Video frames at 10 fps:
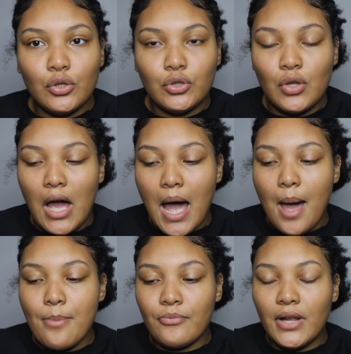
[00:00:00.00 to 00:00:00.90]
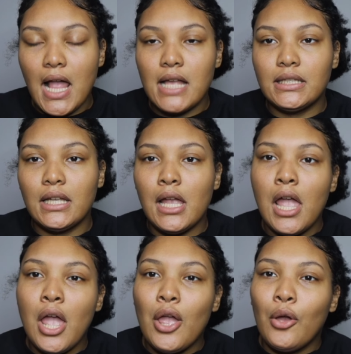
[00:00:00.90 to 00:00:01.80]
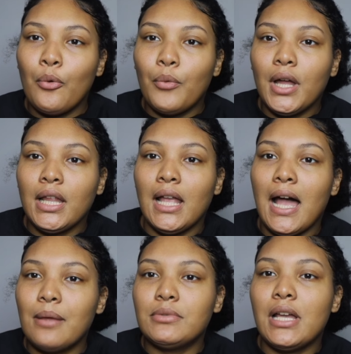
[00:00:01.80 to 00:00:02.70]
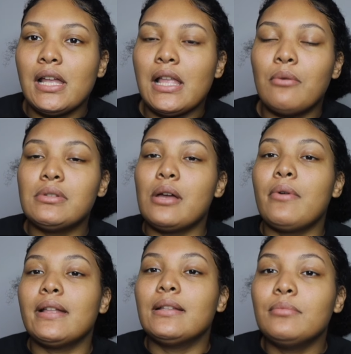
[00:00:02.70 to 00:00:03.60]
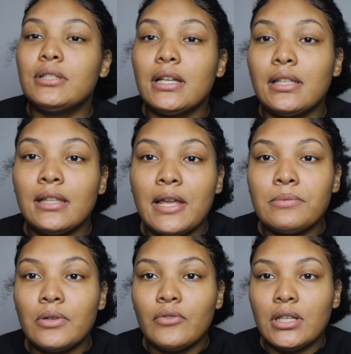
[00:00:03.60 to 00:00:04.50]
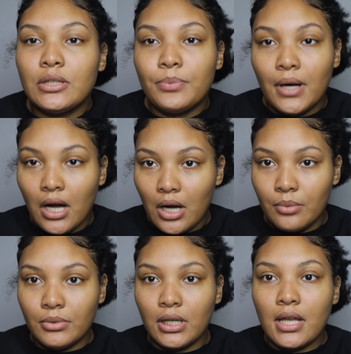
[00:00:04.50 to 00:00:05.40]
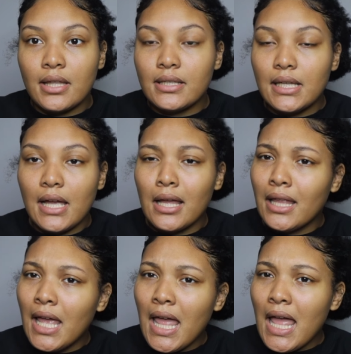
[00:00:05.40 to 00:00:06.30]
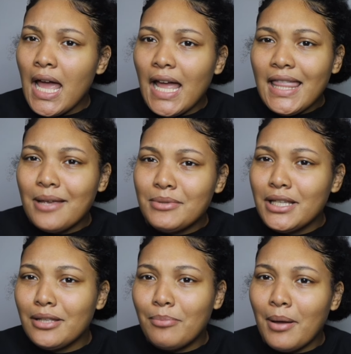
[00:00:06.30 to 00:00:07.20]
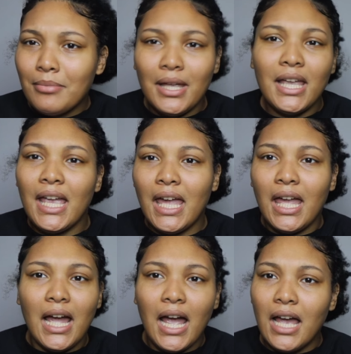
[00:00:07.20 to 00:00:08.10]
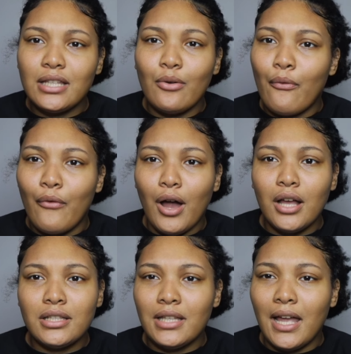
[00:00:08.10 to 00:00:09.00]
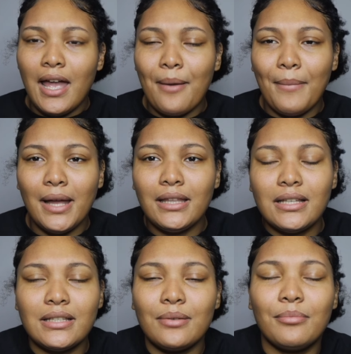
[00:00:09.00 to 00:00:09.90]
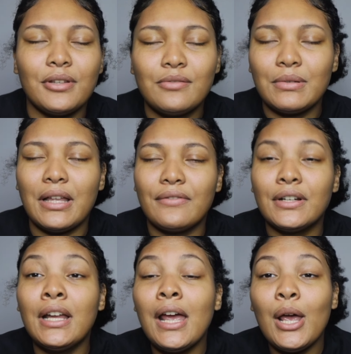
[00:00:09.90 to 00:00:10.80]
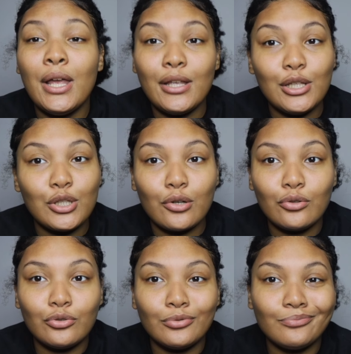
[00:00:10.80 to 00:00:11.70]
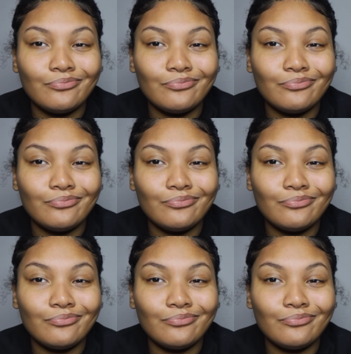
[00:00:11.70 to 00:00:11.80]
So I'm realizing when I'm checking, I was like, wait, let me check the names of these the cookies again. And then I'm seeing the pumpkin cake has a frosting and mine doesn't, but it's whatever. It's cool.